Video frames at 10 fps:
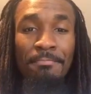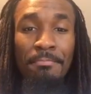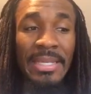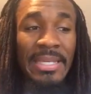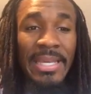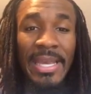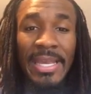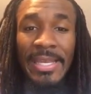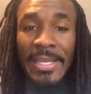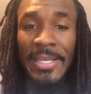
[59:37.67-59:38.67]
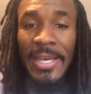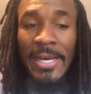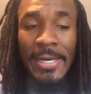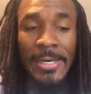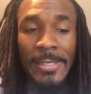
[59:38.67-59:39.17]
Be a
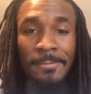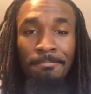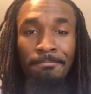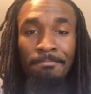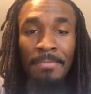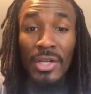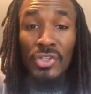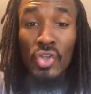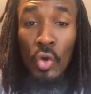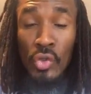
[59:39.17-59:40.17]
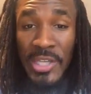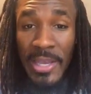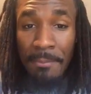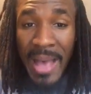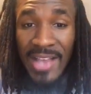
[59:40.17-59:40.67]
um, an
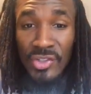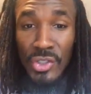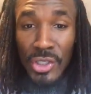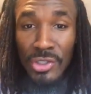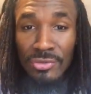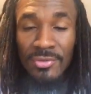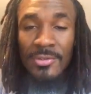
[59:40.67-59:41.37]
associate pastor.